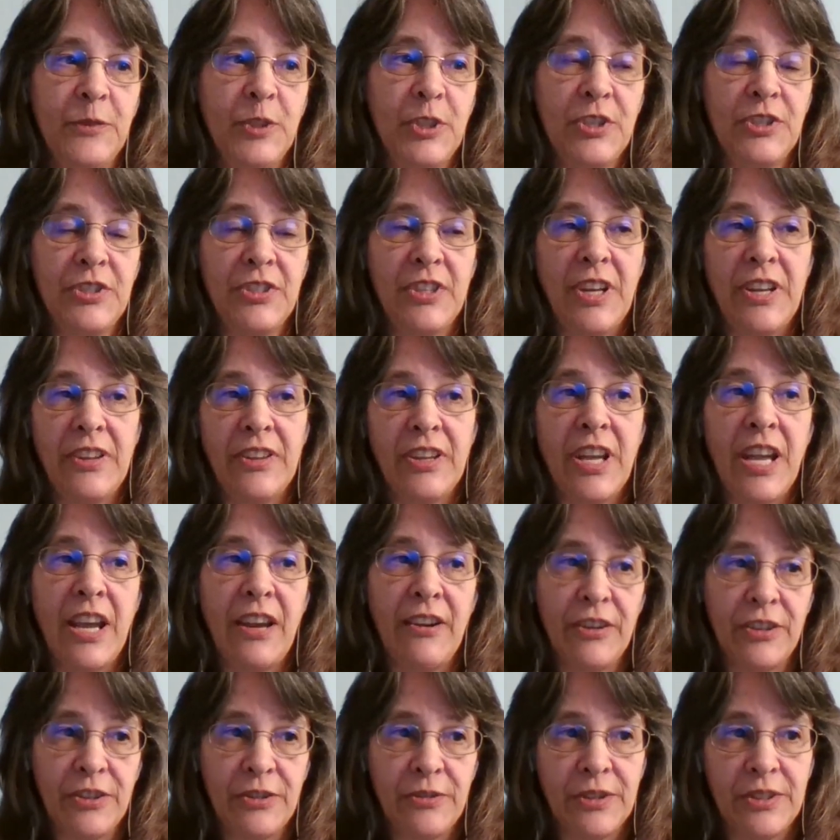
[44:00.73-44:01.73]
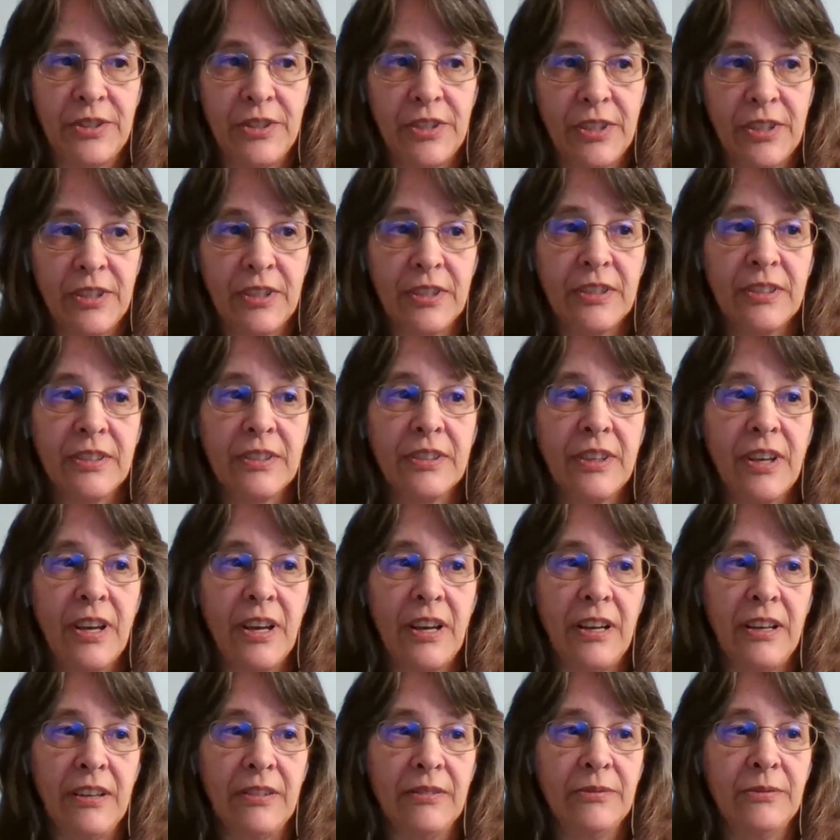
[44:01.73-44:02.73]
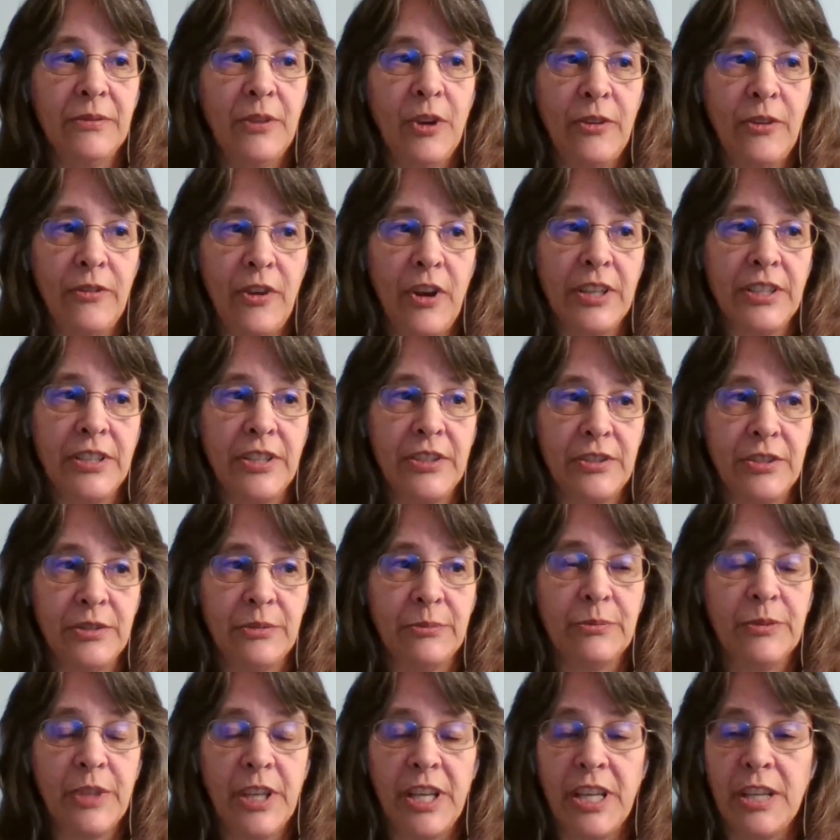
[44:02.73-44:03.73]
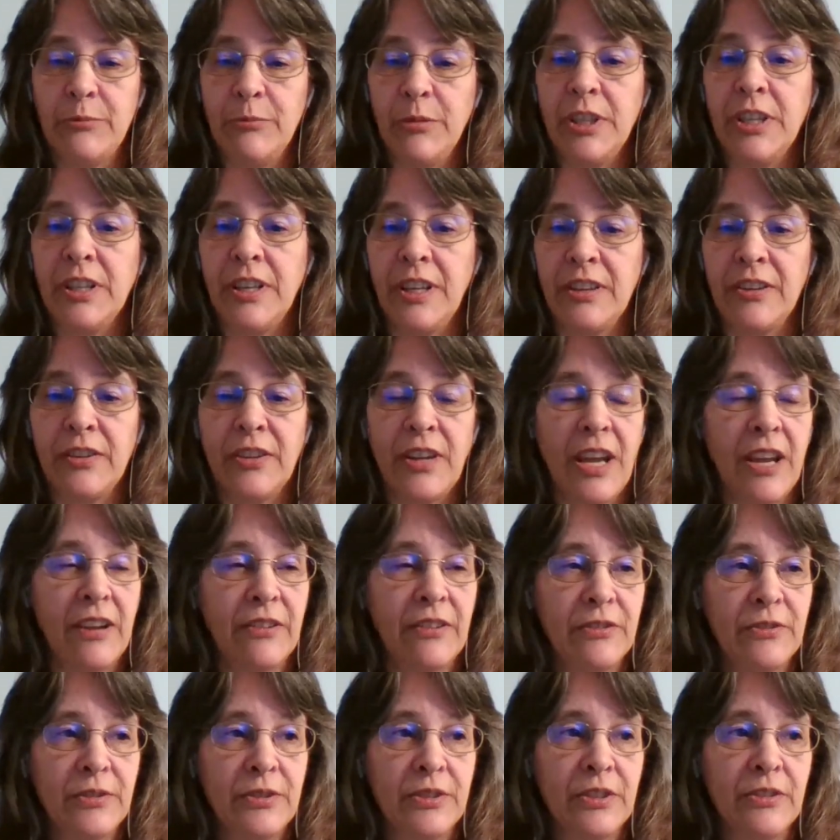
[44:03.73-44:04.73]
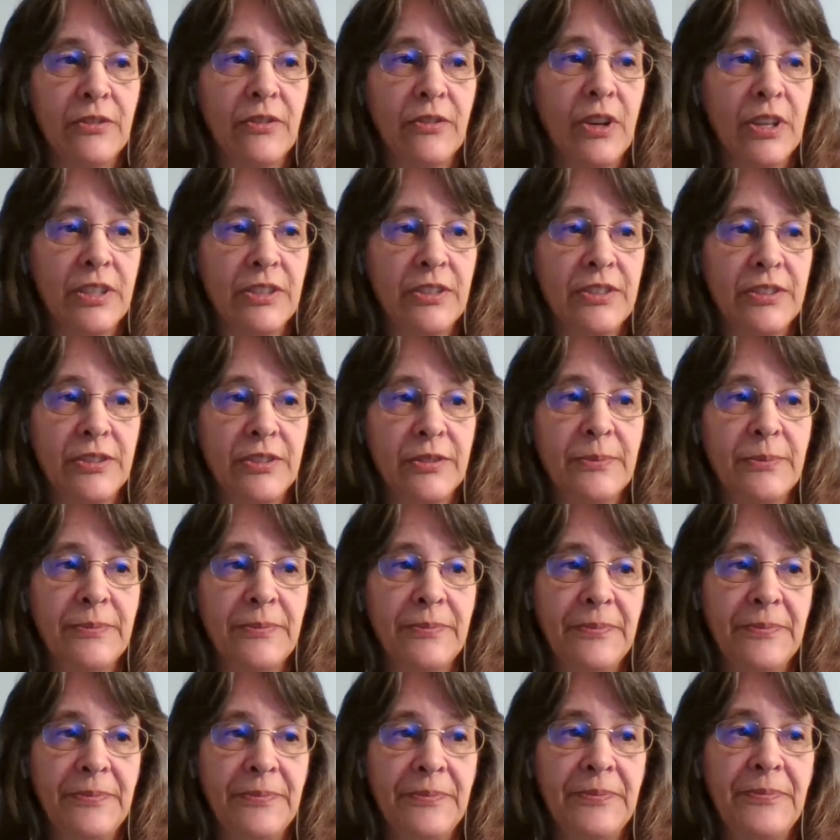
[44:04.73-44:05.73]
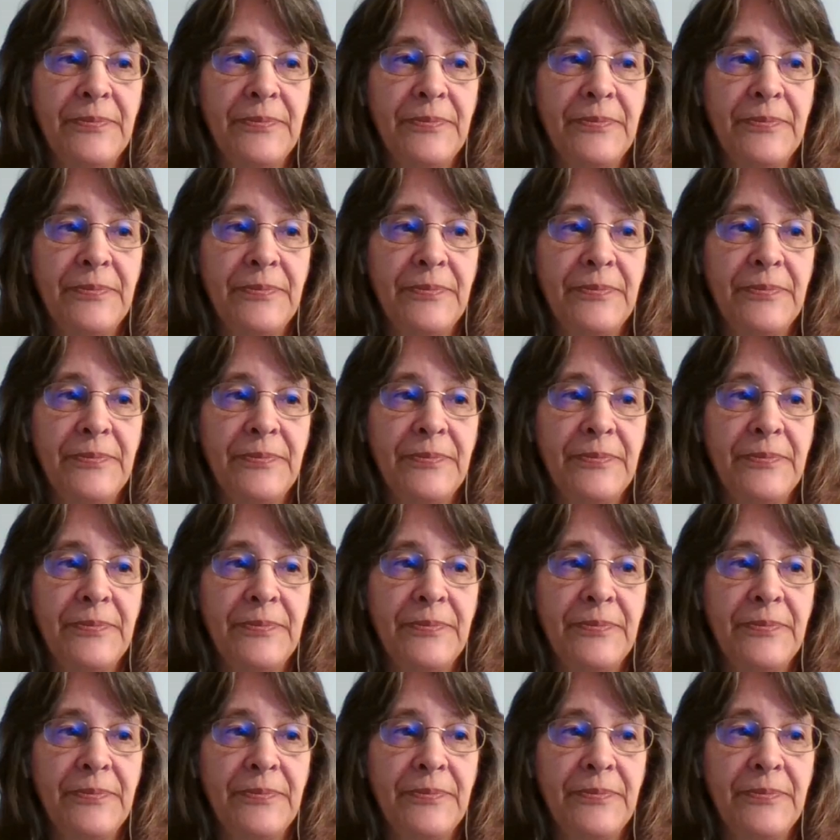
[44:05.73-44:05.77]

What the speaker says: which is another characteristic of autism, can be another characteristic of autism.